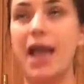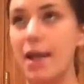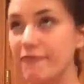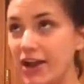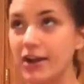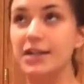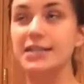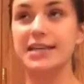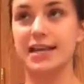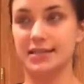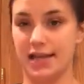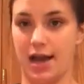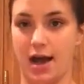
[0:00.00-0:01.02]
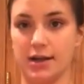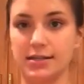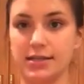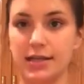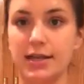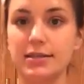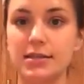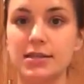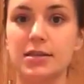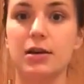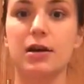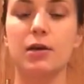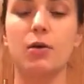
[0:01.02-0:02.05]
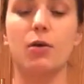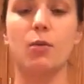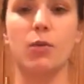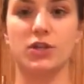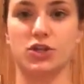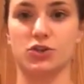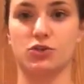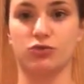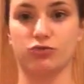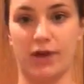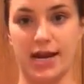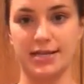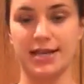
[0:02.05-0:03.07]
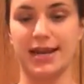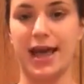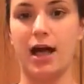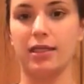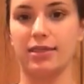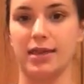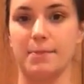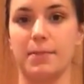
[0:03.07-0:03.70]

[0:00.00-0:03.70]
various antioxidants, which is great and healthy.